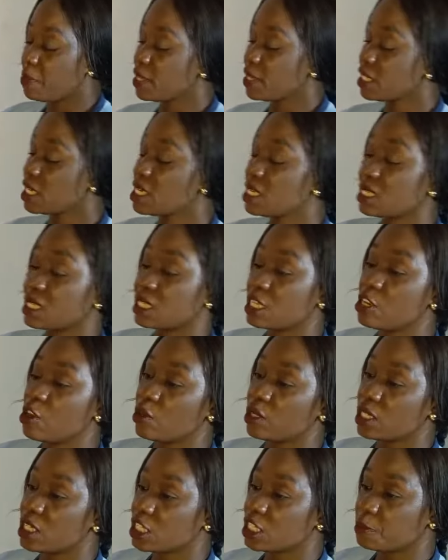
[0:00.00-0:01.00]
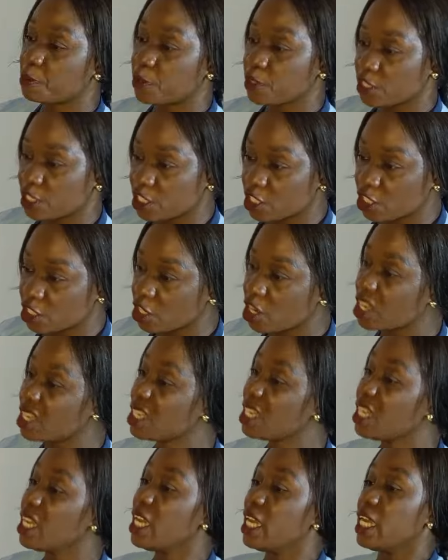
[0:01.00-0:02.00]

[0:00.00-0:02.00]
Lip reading: patient is still on this position,